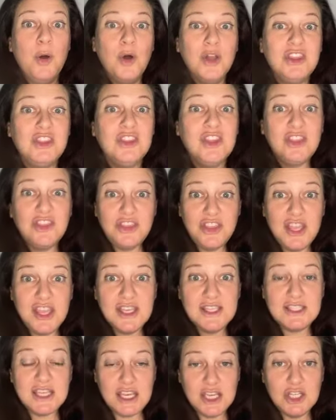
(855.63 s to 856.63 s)
Put the
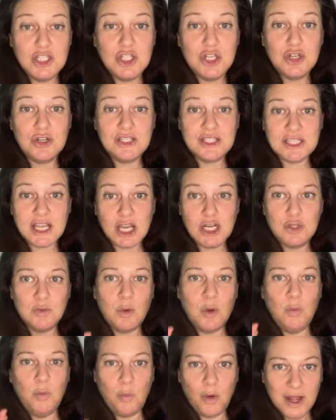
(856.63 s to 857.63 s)
things into your
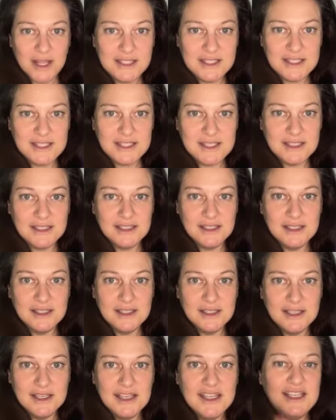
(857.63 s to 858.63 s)
schedule once,
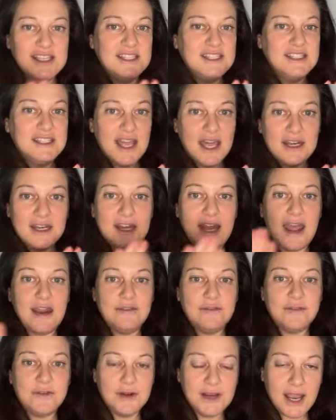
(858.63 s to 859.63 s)
set it
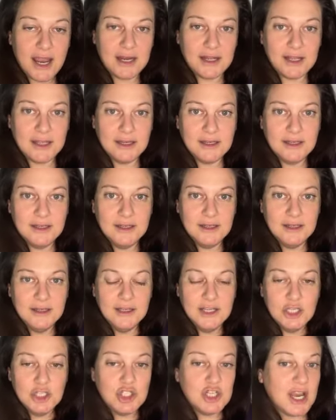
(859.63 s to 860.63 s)
and forget it.
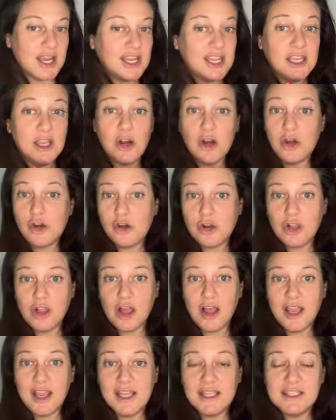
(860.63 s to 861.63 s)
Checking in on your
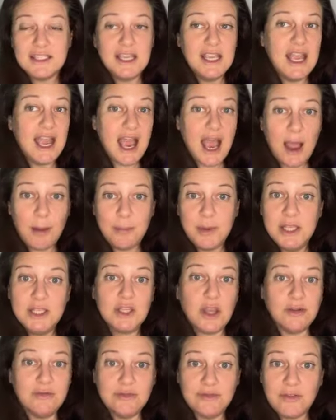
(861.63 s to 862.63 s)
clients
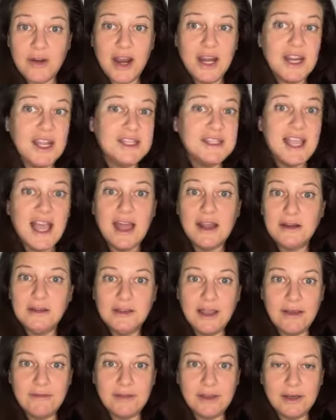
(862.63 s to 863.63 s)
happens on Fridays at
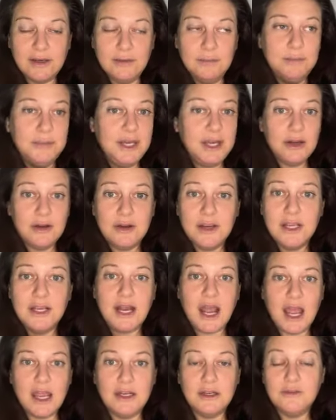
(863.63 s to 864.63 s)
11,
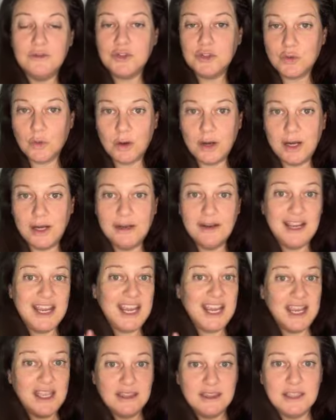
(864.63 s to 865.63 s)
period, end of story,
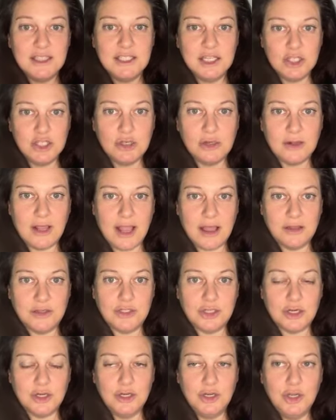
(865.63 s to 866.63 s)
in the digital
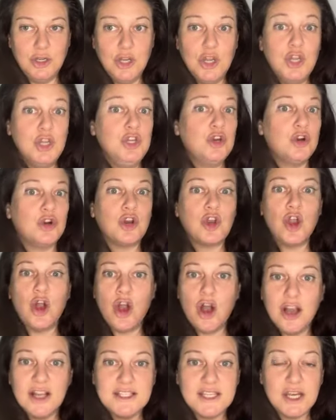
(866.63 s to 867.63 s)
calendar. Your
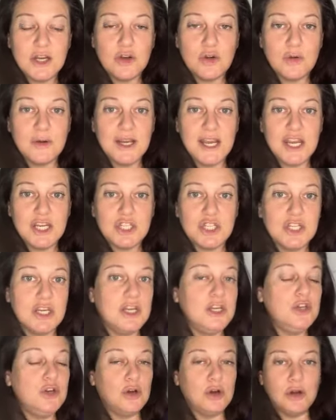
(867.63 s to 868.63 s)
content
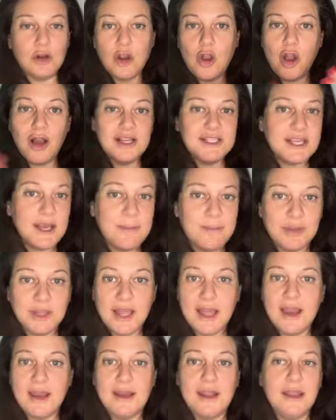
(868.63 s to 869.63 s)
creation, your content
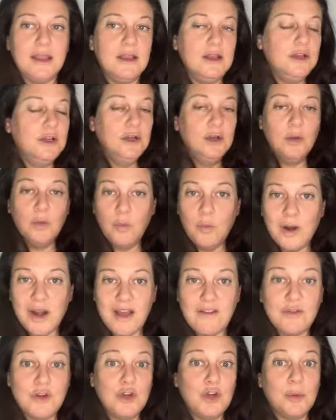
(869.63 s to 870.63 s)
planning,
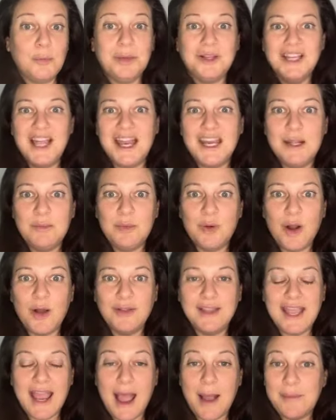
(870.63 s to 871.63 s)
whatever, your planning
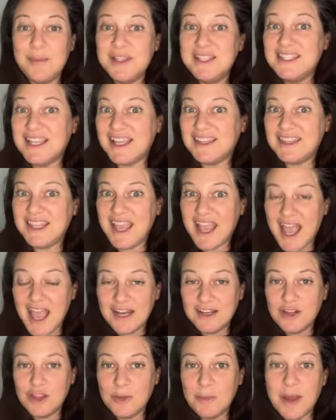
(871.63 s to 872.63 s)
probably happens at the
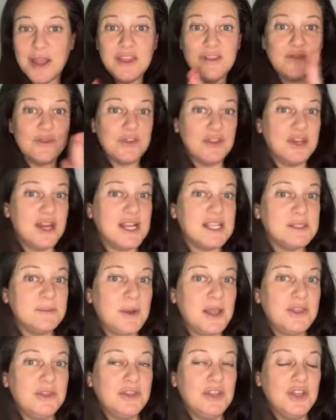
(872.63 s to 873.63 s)
end of the month for the next
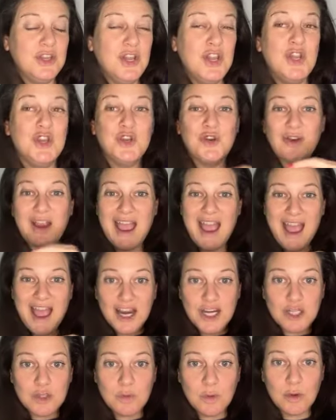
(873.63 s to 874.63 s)
month. Your
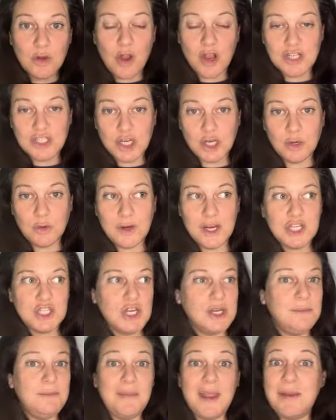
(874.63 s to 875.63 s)
actual content
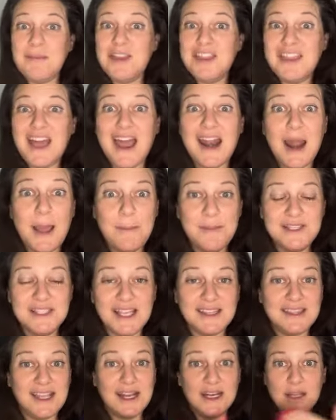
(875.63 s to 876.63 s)
creation, maybe that happens
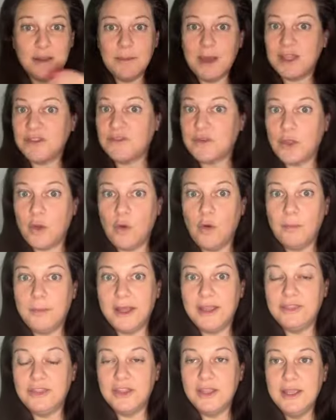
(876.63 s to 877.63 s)
at the end of the month for the whole
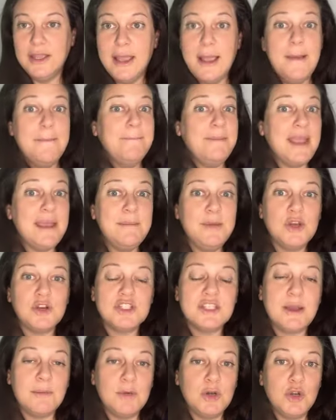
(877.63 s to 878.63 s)
month. Maybe
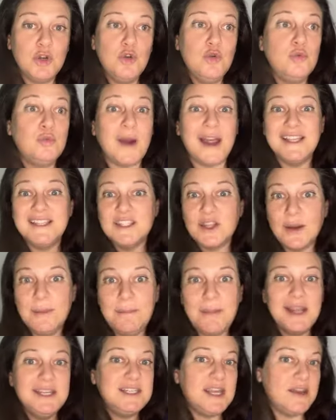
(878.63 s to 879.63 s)
you're someone who writes
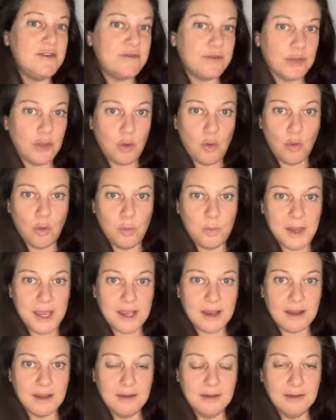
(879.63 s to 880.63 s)
on Monday for the whole
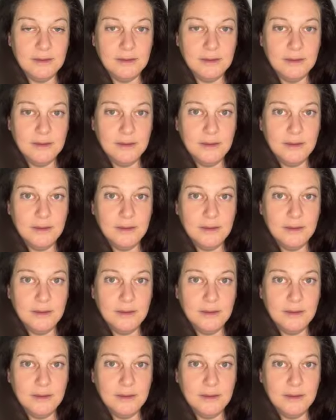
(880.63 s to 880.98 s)
week,